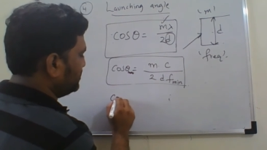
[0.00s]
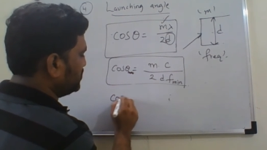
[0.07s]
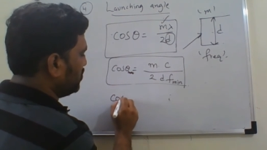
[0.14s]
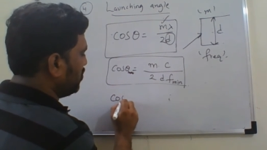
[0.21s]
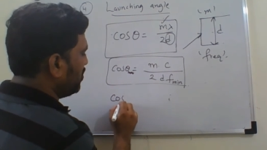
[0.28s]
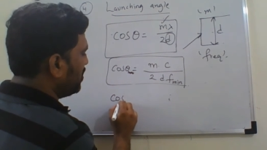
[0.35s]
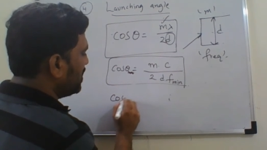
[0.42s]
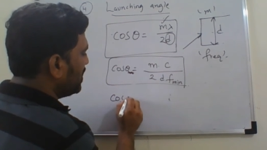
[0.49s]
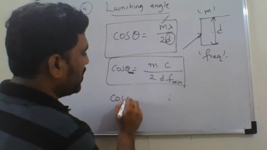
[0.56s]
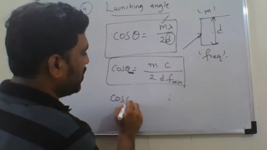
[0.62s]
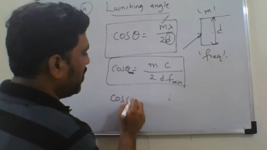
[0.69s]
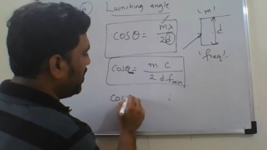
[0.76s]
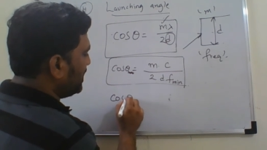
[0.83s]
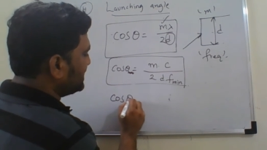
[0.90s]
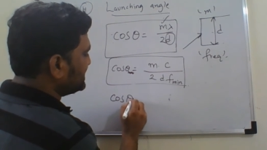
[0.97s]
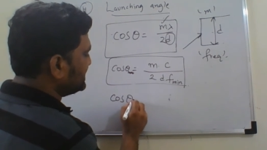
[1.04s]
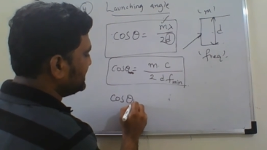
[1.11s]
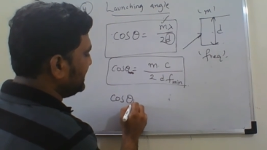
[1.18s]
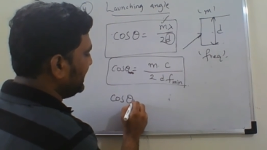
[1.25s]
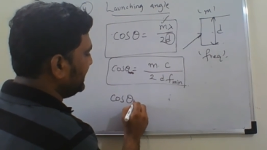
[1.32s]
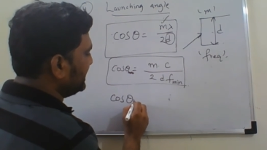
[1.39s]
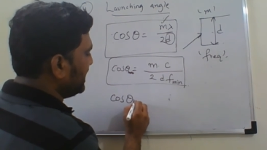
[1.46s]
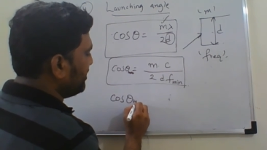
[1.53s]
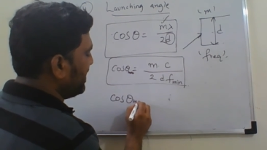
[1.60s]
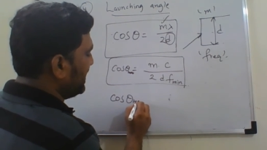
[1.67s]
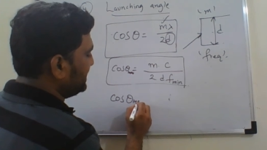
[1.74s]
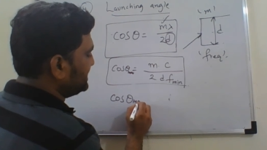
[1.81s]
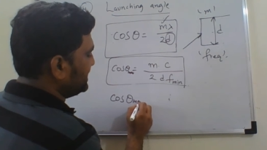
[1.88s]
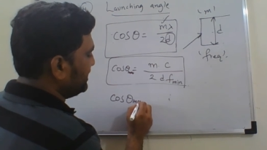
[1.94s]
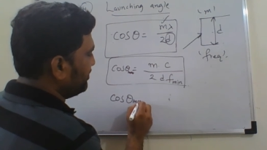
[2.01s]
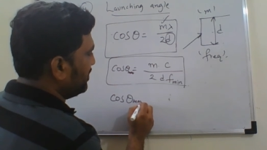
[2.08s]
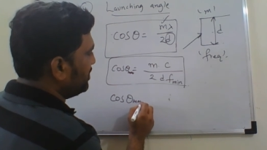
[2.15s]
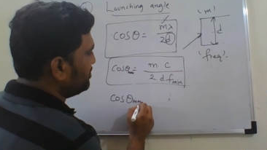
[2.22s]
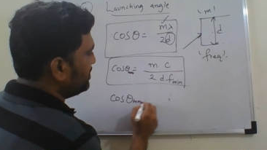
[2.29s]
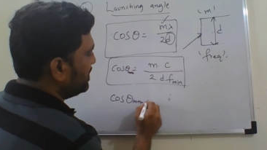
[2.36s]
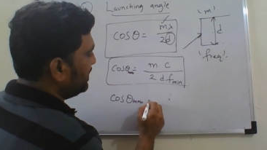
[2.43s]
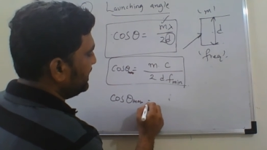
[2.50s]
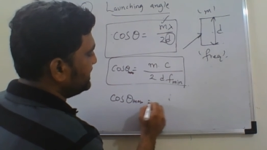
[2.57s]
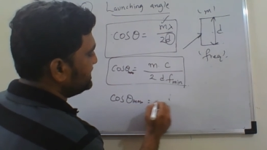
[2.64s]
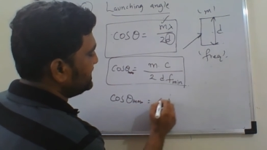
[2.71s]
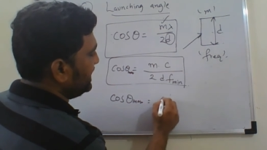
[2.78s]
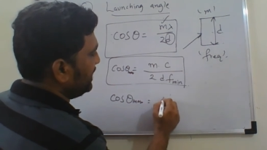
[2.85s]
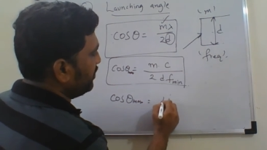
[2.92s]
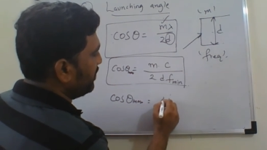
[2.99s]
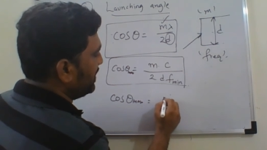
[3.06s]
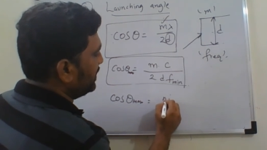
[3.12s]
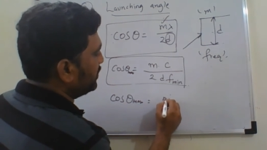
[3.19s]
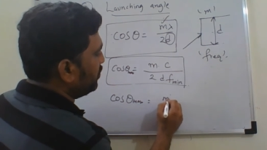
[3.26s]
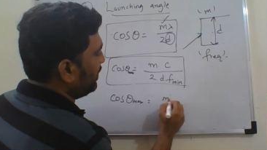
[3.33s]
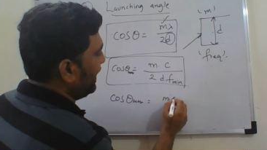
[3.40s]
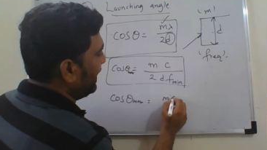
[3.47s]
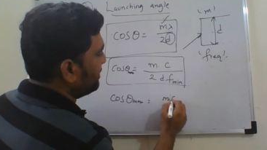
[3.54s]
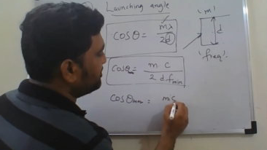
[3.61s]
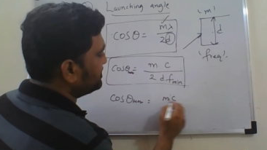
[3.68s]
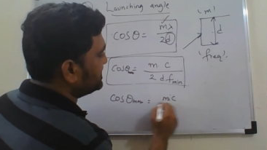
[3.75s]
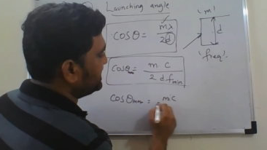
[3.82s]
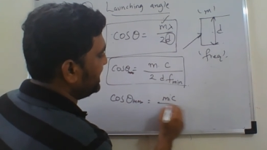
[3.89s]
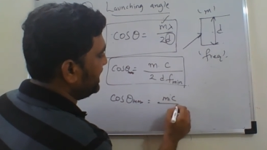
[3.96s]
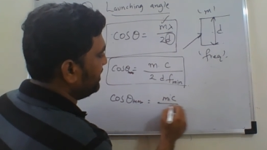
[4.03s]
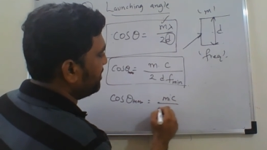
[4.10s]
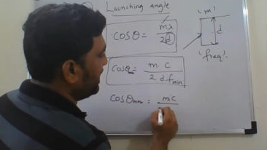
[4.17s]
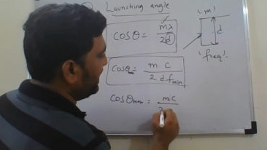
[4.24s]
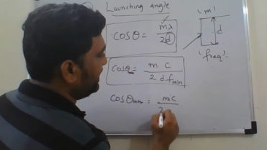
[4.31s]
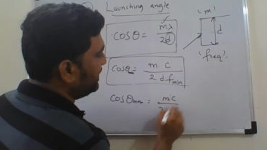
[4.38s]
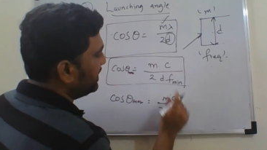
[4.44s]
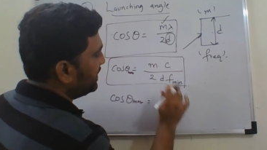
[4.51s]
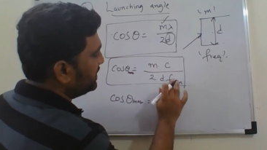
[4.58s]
So cos theta maximum is equal to mc by,